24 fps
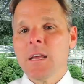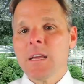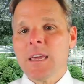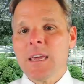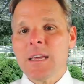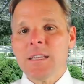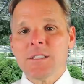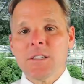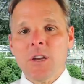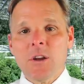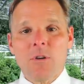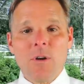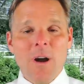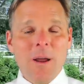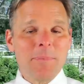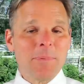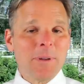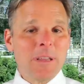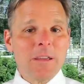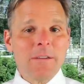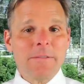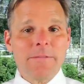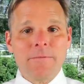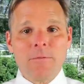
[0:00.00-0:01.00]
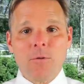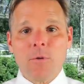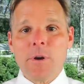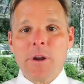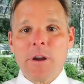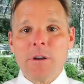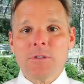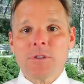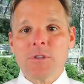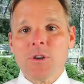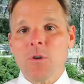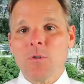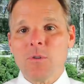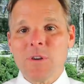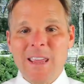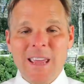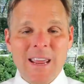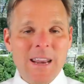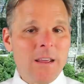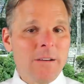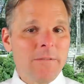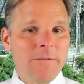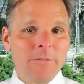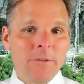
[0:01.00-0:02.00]
Kids under, I believe, four years old
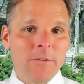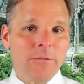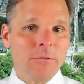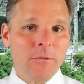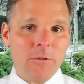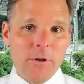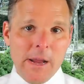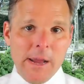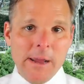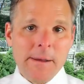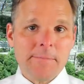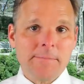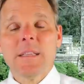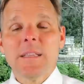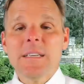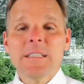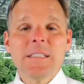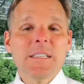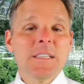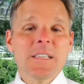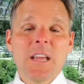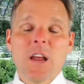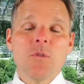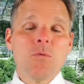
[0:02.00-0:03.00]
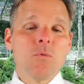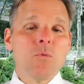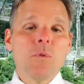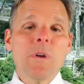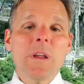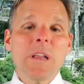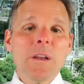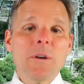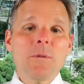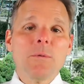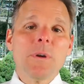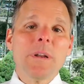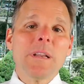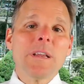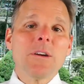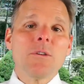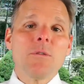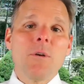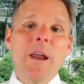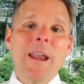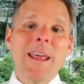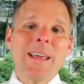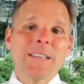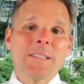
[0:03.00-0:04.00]
get in for free. This is a really, really
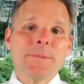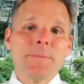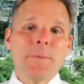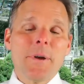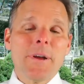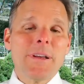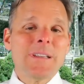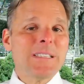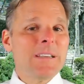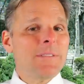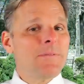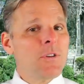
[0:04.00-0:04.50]
great experience.